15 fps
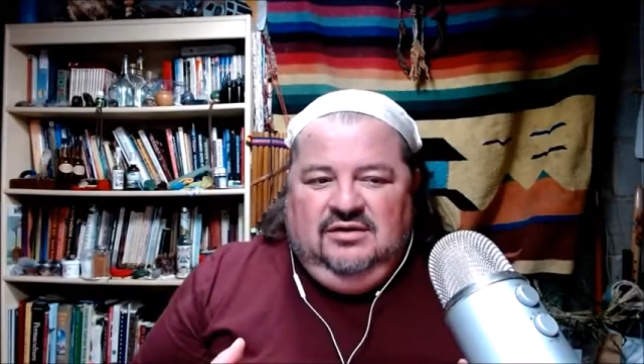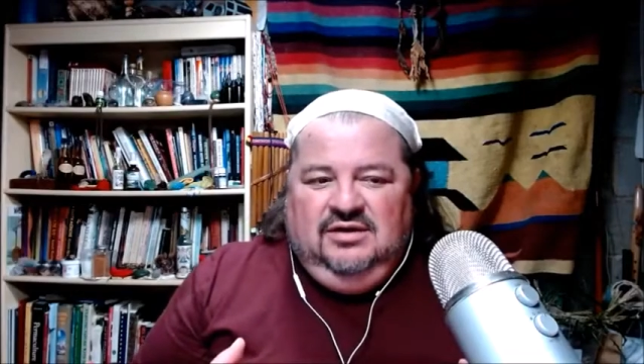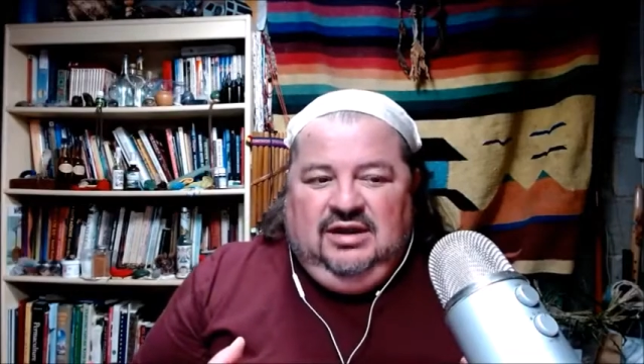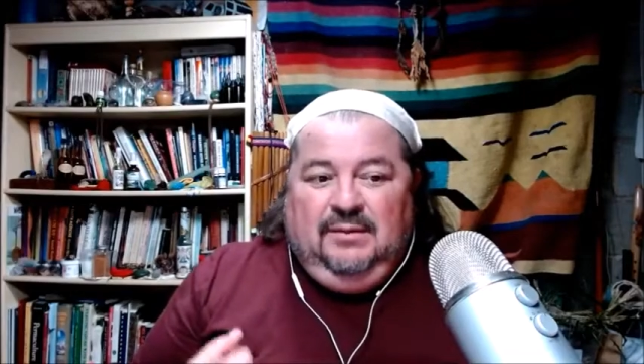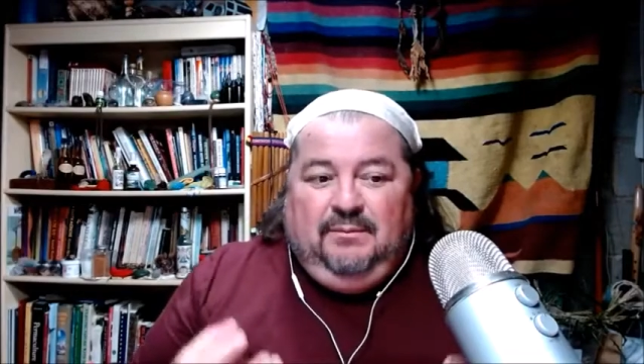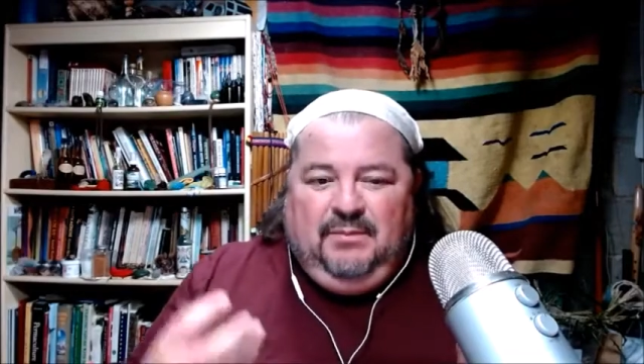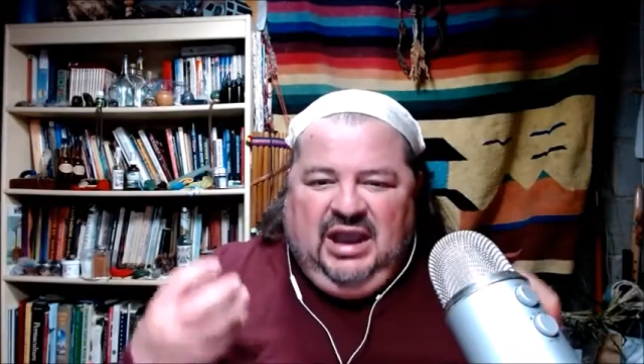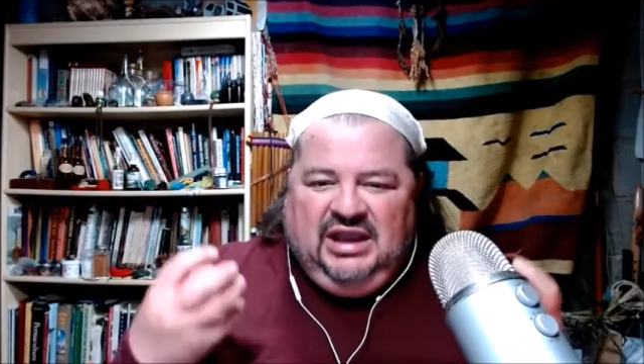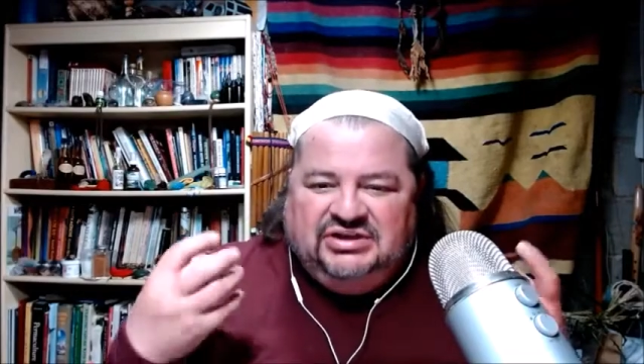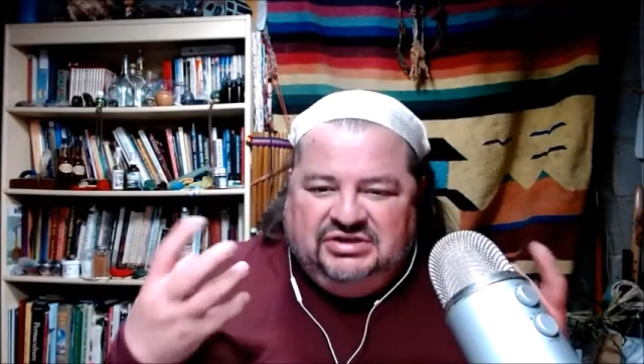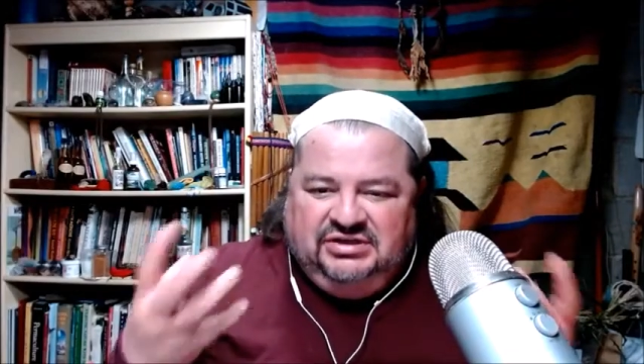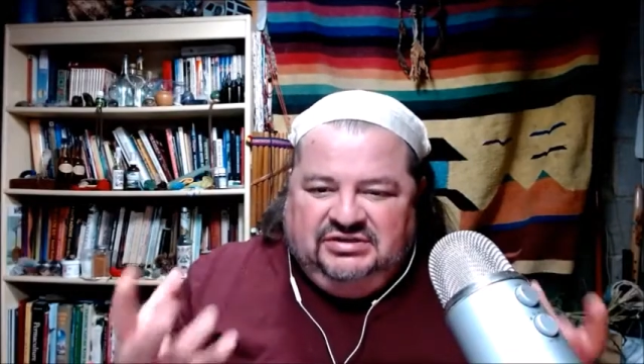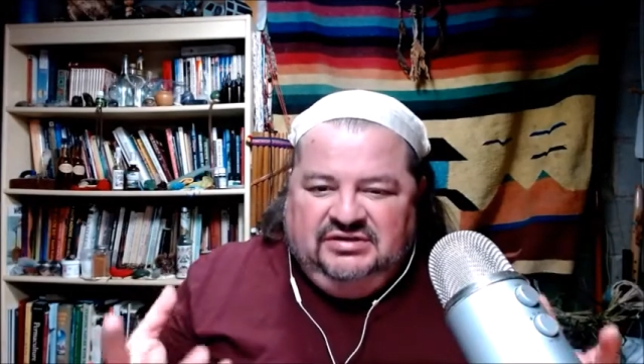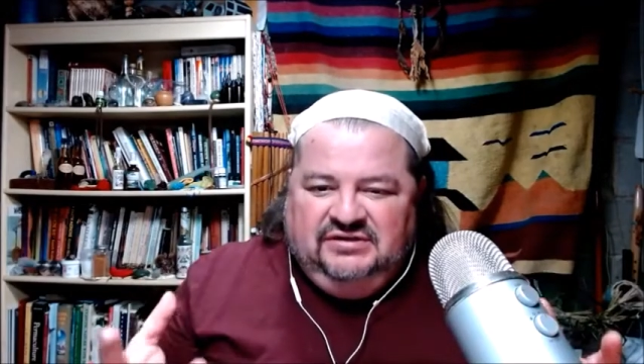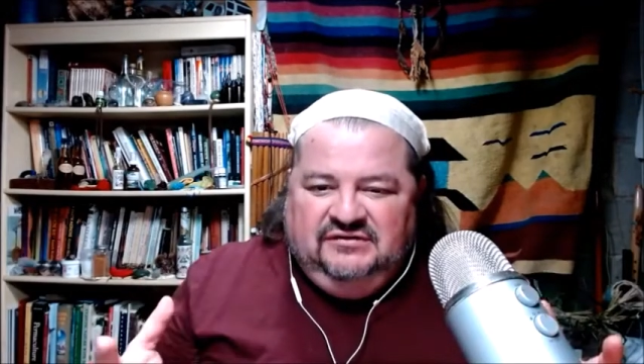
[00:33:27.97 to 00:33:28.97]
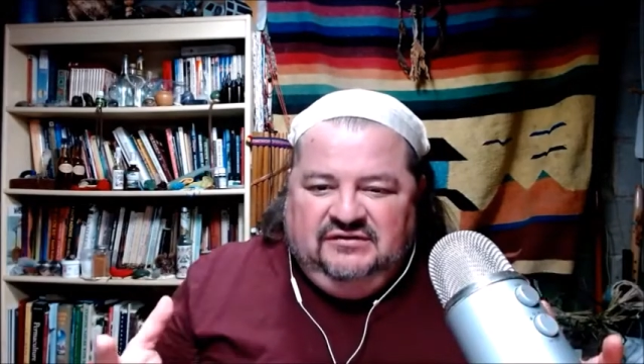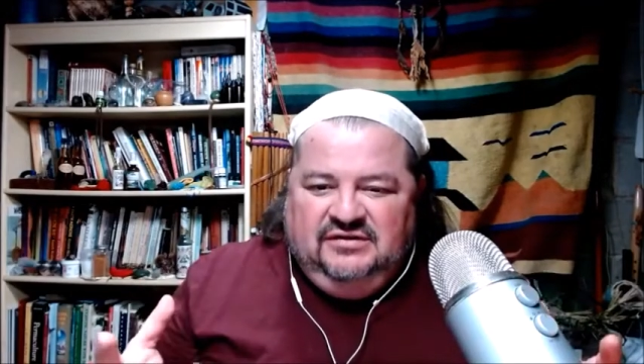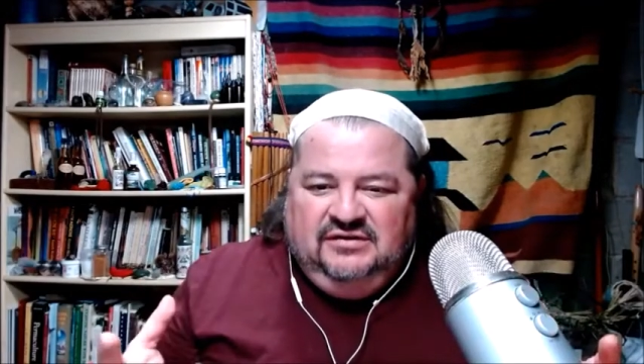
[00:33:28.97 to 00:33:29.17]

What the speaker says: imaginative.